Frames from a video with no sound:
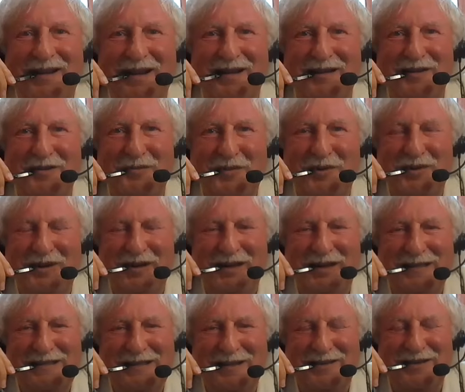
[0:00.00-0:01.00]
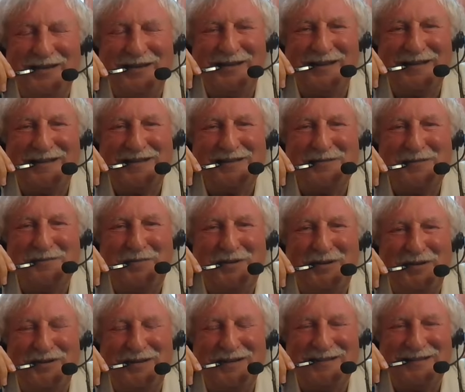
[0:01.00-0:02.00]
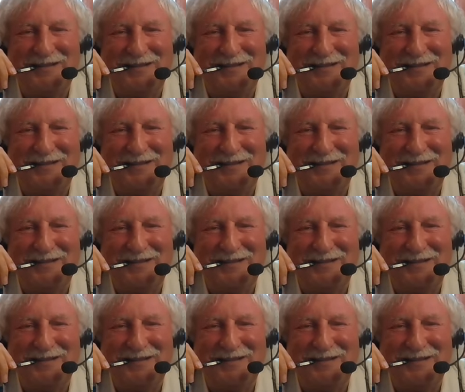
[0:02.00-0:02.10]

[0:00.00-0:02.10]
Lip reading: God communicates? How do you think the spirit,